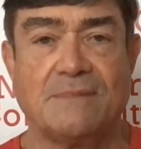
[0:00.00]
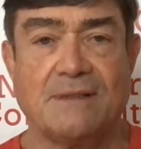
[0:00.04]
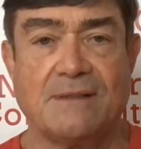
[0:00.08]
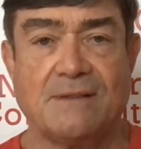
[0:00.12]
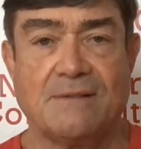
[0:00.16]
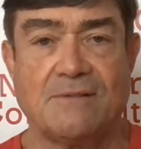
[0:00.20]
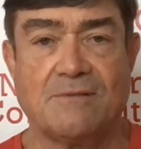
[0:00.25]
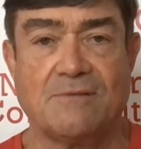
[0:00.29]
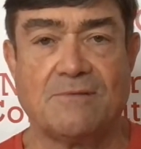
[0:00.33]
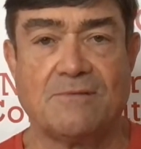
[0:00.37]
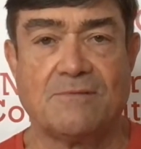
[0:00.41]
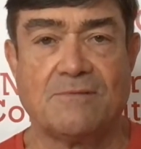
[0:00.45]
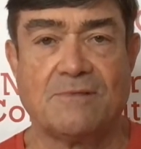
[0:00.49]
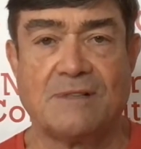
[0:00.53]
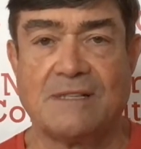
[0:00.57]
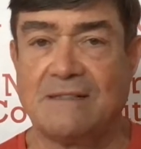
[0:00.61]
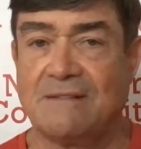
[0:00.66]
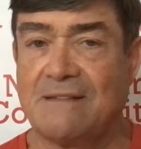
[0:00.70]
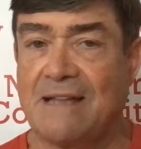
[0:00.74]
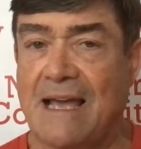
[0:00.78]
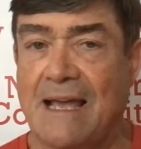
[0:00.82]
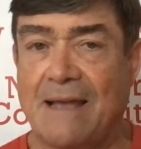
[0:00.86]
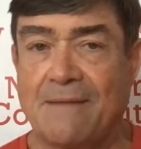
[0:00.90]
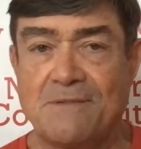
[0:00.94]

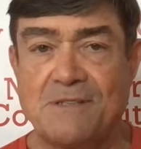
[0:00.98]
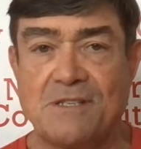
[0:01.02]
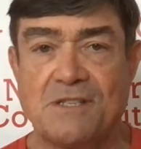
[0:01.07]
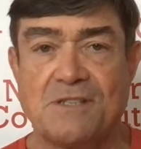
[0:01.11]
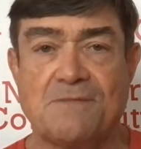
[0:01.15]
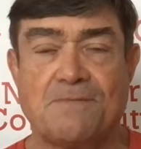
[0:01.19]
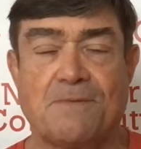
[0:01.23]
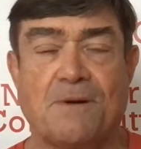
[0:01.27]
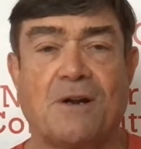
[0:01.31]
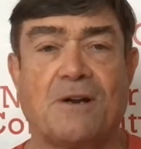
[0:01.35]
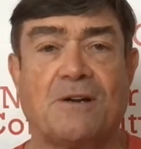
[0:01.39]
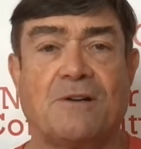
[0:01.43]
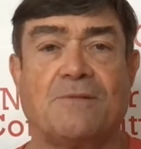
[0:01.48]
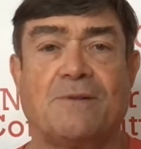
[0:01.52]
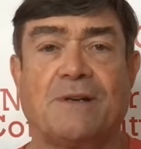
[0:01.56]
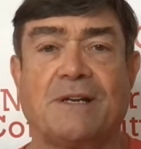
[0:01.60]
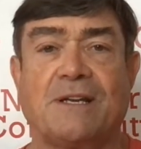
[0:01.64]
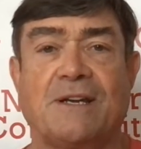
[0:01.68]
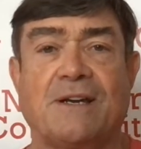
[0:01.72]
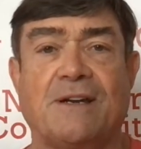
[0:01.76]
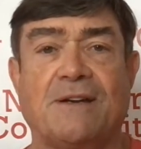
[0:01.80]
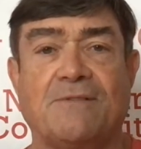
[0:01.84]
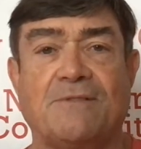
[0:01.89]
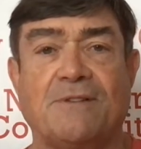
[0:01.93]
relapse is part of
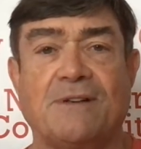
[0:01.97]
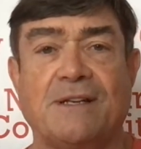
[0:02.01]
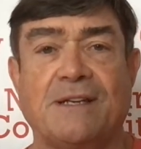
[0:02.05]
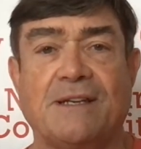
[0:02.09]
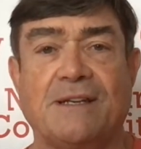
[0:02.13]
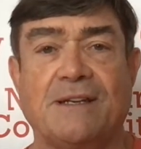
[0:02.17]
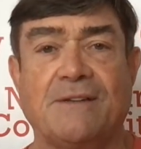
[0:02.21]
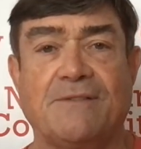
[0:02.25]
recovery.